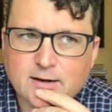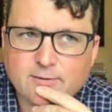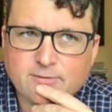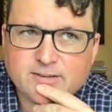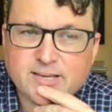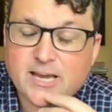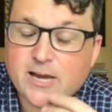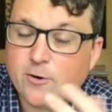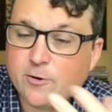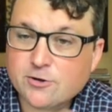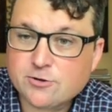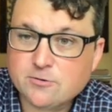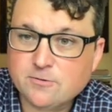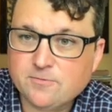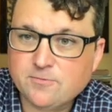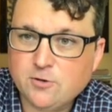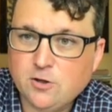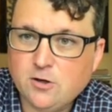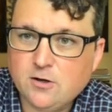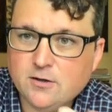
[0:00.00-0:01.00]
character
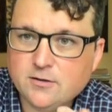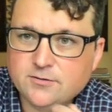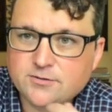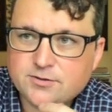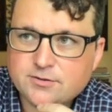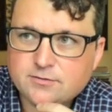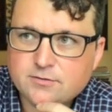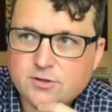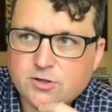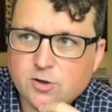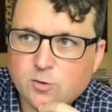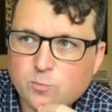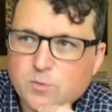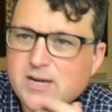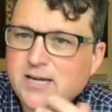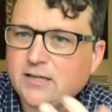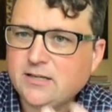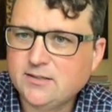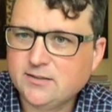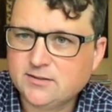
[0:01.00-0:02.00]
flaws,
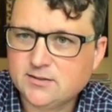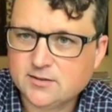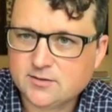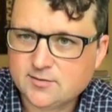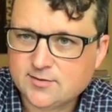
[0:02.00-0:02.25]
weaknesses